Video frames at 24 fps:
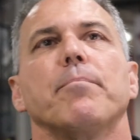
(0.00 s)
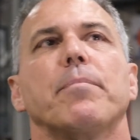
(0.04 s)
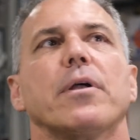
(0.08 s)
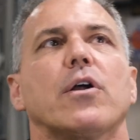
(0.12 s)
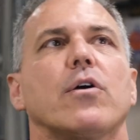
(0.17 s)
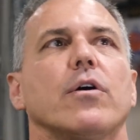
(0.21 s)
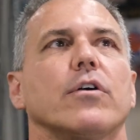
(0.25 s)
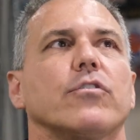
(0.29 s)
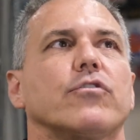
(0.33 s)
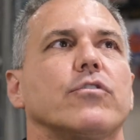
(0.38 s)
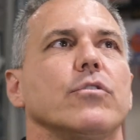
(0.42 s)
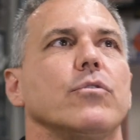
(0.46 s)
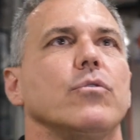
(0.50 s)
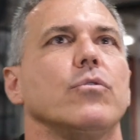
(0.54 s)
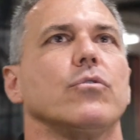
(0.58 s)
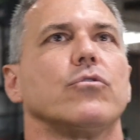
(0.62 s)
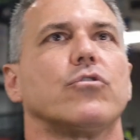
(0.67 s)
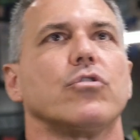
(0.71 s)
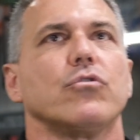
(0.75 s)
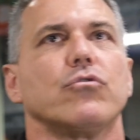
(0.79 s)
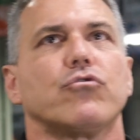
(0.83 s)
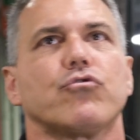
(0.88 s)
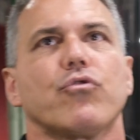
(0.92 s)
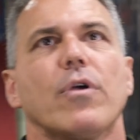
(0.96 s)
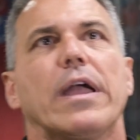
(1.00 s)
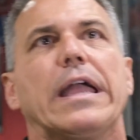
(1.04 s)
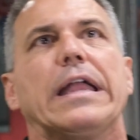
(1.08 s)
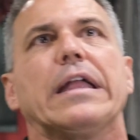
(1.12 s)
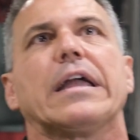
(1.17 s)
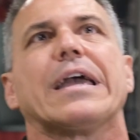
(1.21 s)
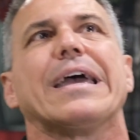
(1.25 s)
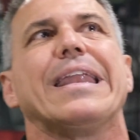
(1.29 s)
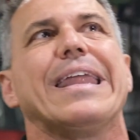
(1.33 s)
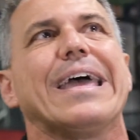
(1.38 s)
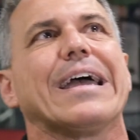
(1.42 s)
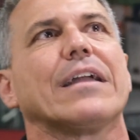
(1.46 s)
because to train
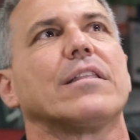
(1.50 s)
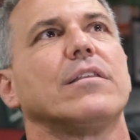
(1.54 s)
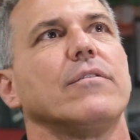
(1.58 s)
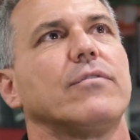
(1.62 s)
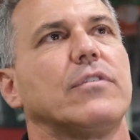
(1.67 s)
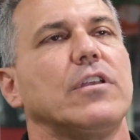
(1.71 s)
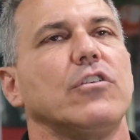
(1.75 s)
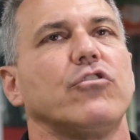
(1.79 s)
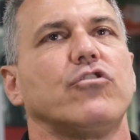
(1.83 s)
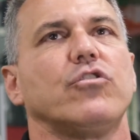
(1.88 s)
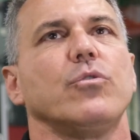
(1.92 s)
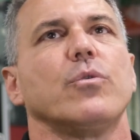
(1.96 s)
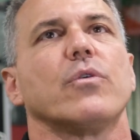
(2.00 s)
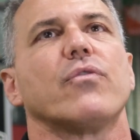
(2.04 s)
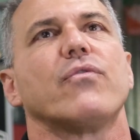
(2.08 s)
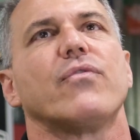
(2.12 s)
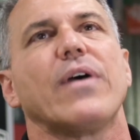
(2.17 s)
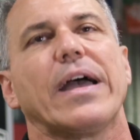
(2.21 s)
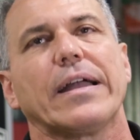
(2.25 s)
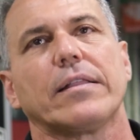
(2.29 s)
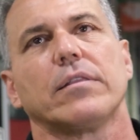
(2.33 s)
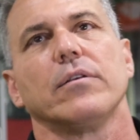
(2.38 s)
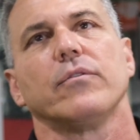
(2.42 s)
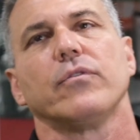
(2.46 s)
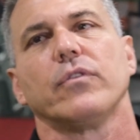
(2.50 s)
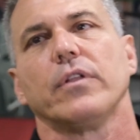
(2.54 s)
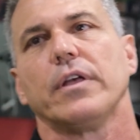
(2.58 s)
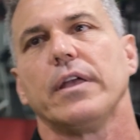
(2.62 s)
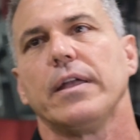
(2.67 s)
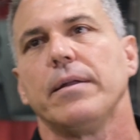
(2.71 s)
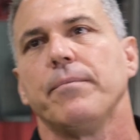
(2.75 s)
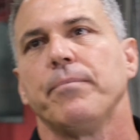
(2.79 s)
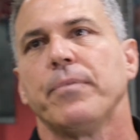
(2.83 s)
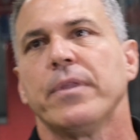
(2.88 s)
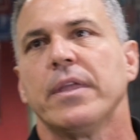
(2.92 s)
connective tissue effectively,